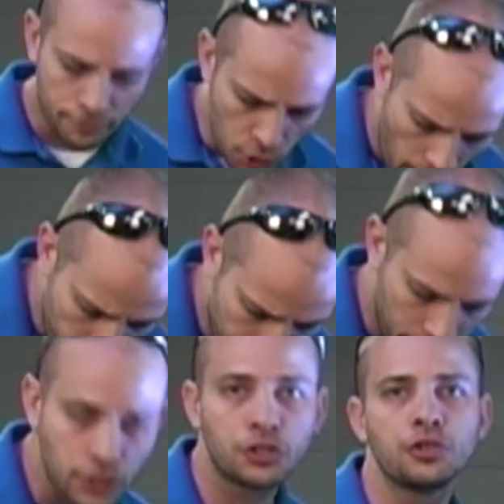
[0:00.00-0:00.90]
you have
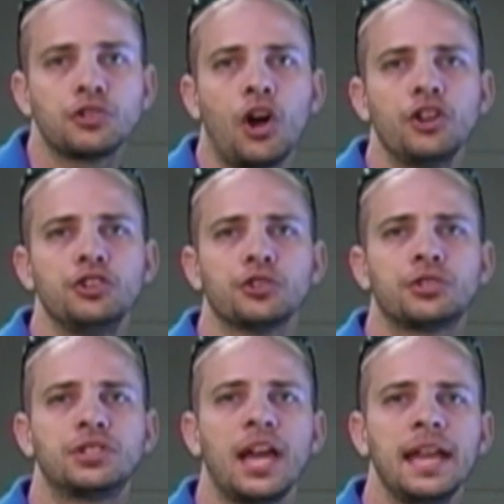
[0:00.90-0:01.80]
fixtures on your
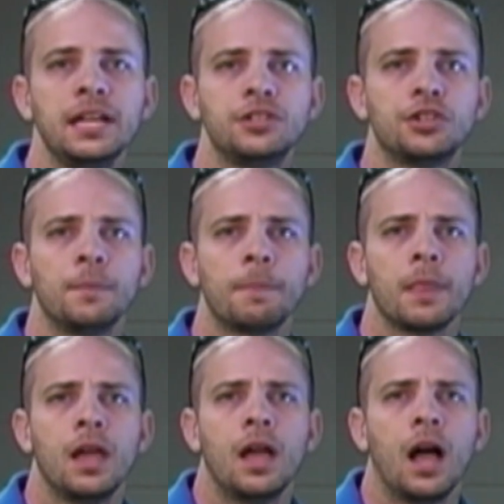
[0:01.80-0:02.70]
stage
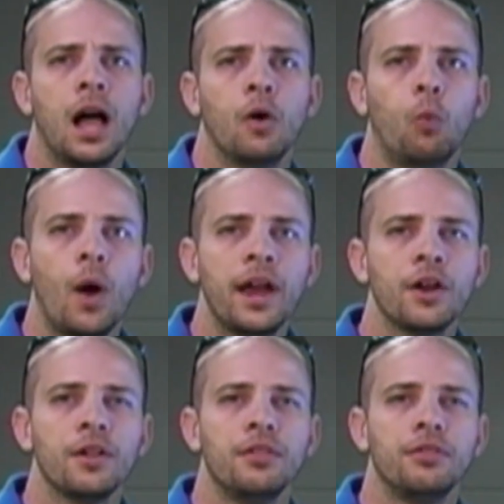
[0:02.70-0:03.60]

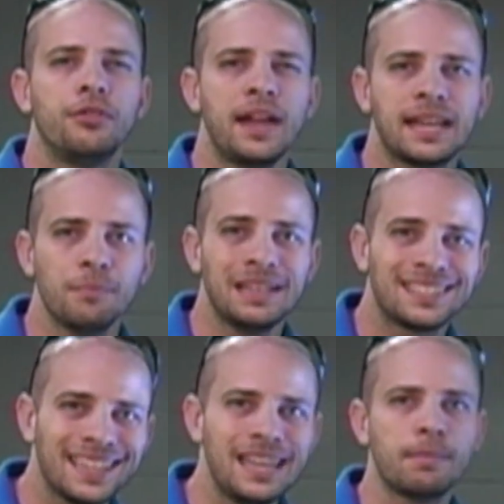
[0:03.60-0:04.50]
where they can be
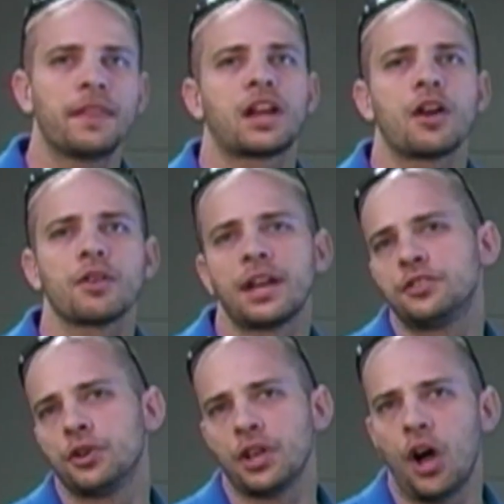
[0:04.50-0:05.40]
seen by the
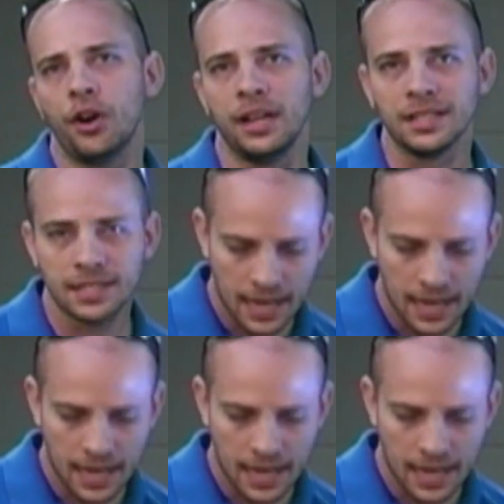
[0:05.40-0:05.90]
congregation or the audience,